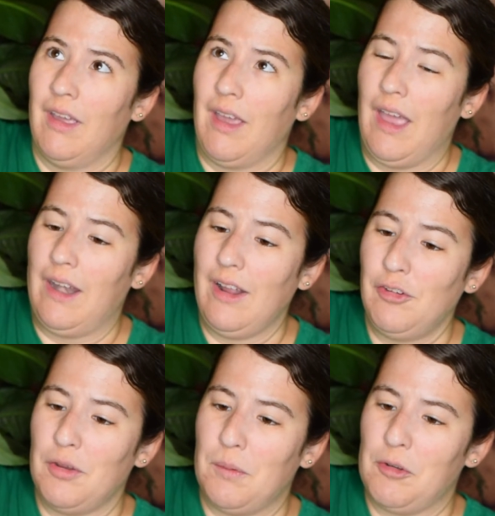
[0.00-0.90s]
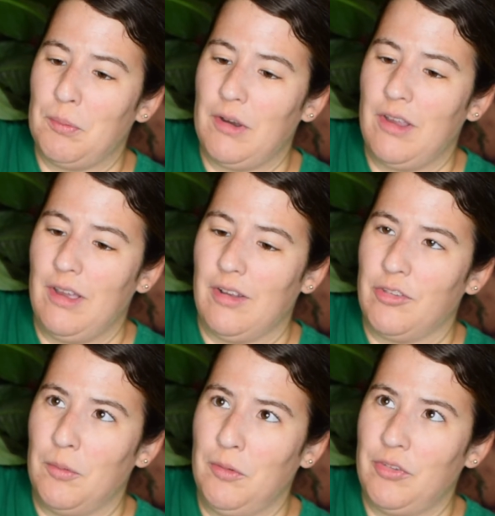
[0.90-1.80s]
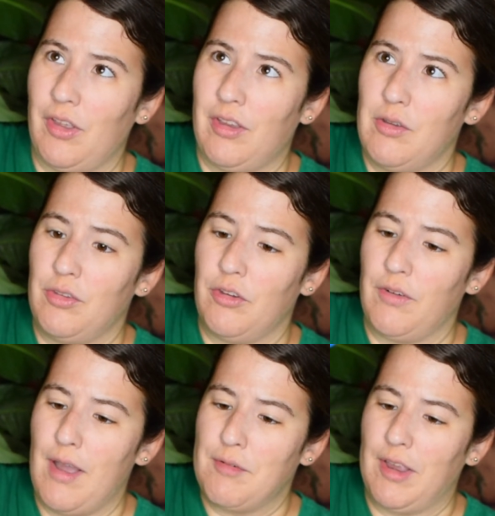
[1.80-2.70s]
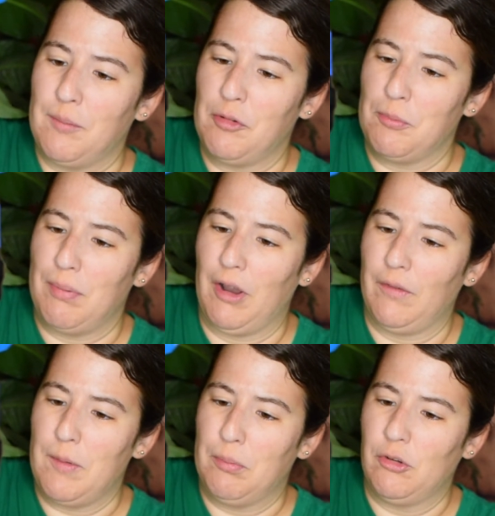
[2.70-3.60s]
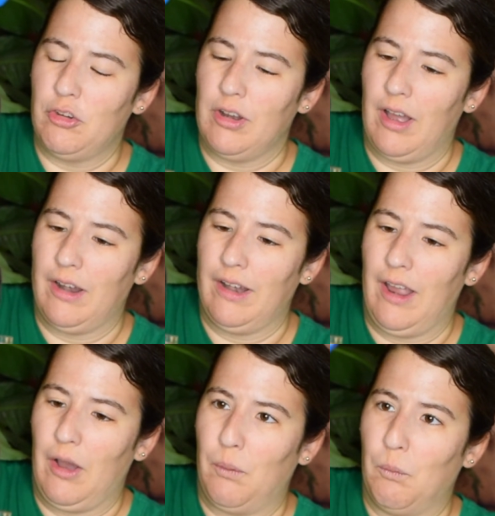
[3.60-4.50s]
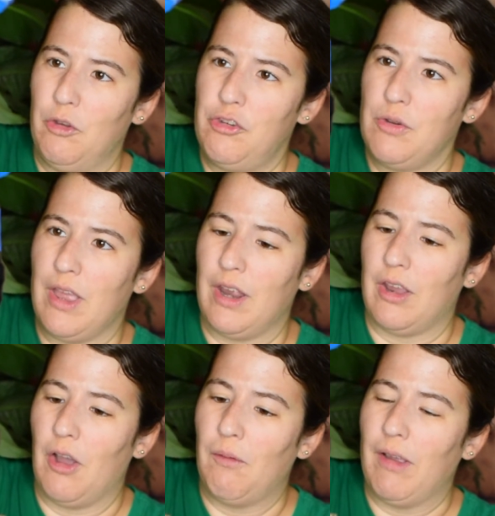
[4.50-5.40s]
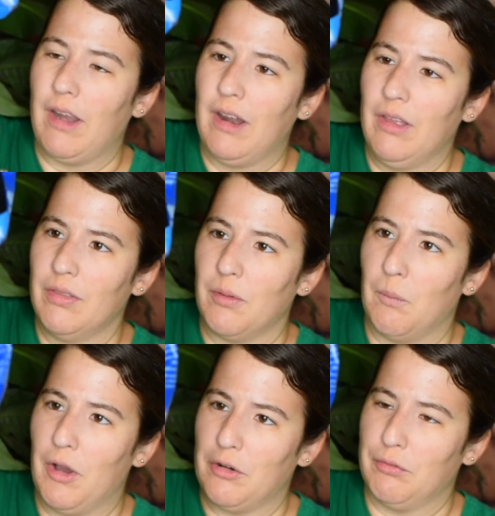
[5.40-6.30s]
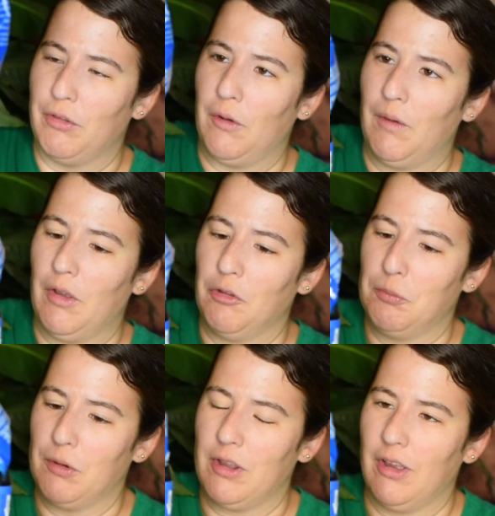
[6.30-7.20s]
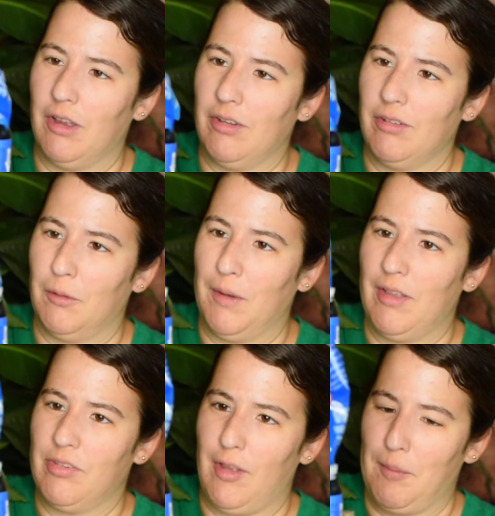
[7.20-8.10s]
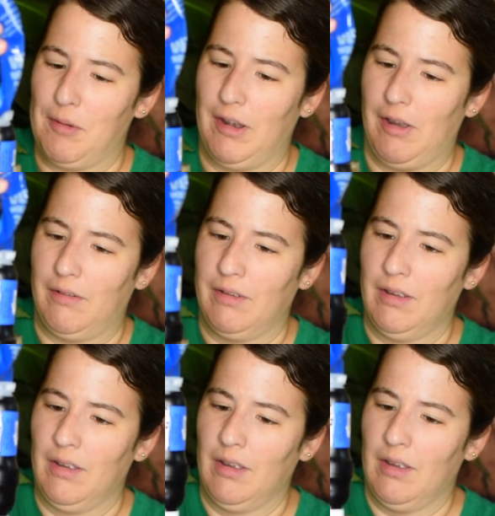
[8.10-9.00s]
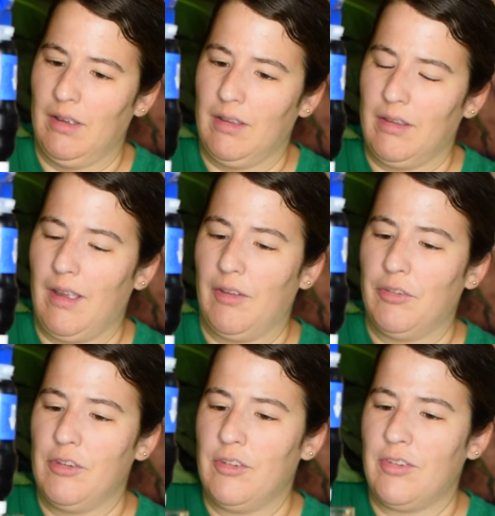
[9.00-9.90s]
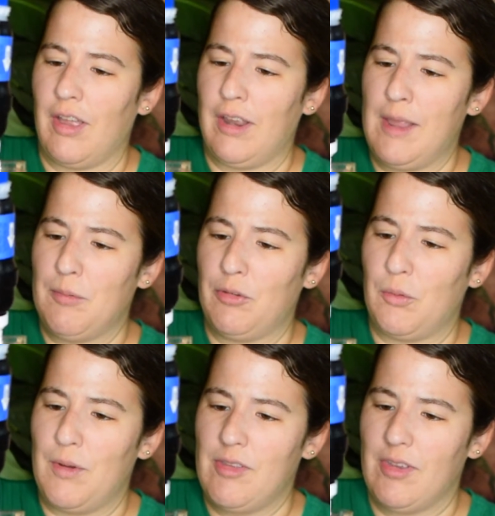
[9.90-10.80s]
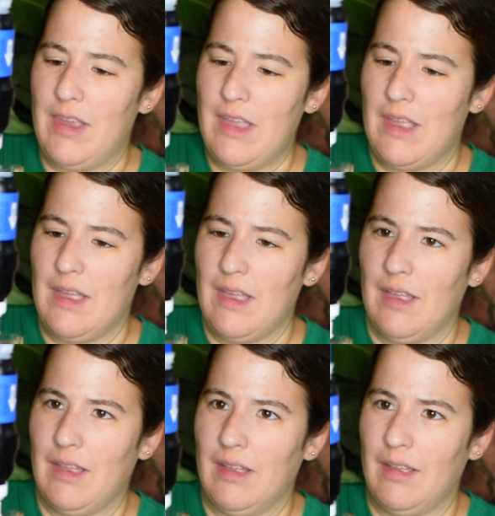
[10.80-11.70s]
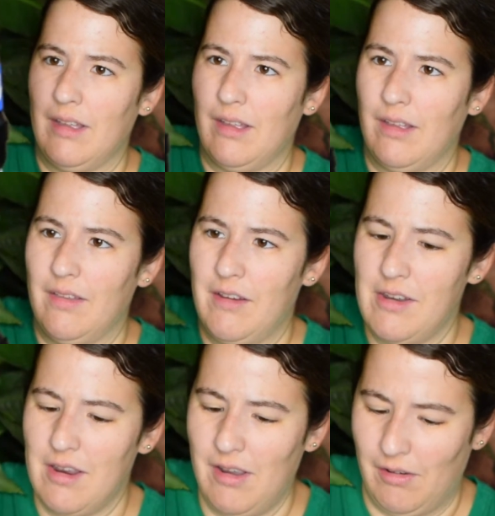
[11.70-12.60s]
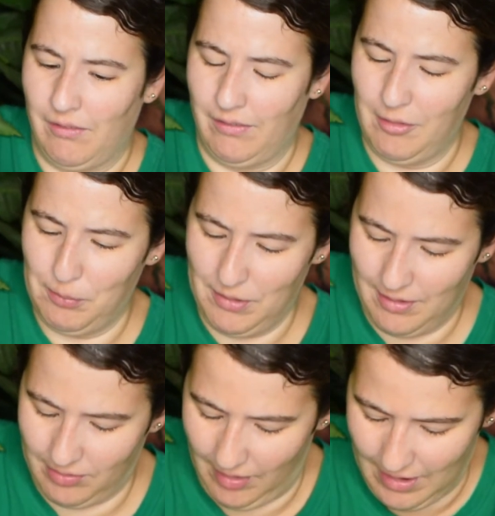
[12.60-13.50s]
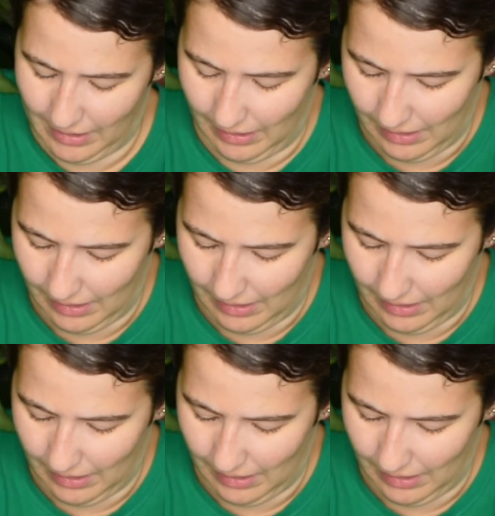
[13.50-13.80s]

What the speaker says: And it actually works pretty good. It's almost like using gravity. I'm just barely pushing on it now. Once you get it going, the water flow, it goes pretty good. Oh wait, it's stopping now. Yeah, so you just got to keep squeezing it. And there you go. That's pretty exciting.